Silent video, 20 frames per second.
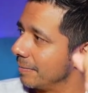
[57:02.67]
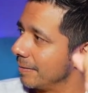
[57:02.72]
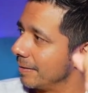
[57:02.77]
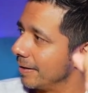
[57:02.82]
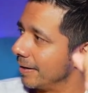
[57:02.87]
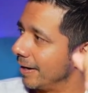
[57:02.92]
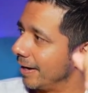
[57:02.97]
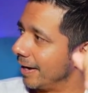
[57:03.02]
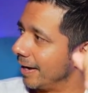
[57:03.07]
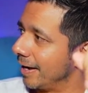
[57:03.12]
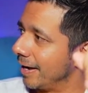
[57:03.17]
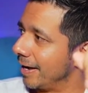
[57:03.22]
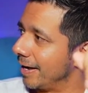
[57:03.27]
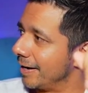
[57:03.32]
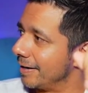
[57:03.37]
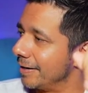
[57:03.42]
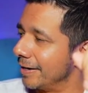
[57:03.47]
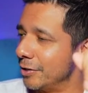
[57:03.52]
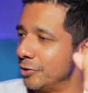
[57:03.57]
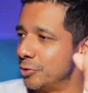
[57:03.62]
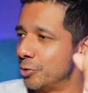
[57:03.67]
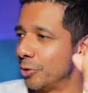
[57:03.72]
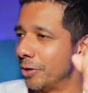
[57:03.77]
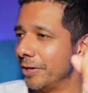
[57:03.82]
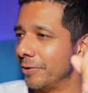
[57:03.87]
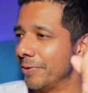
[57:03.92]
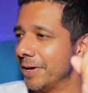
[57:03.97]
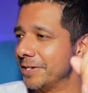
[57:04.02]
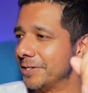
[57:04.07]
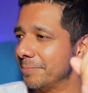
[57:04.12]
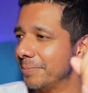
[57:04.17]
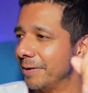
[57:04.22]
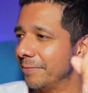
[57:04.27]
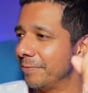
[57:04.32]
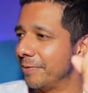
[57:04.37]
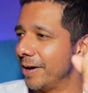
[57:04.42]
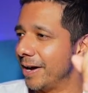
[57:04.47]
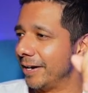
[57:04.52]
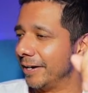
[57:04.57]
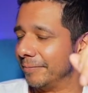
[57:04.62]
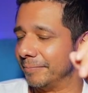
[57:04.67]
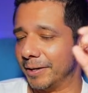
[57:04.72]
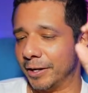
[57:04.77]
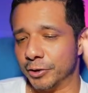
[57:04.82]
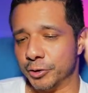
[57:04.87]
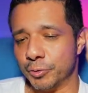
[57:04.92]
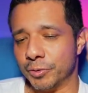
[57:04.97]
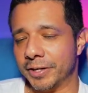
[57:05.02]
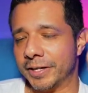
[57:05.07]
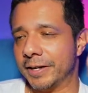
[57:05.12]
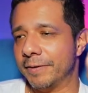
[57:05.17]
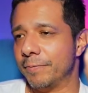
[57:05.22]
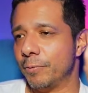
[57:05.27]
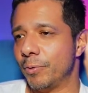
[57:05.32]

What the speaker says: and enjoy the rest of my Friday. I'll do the giveaway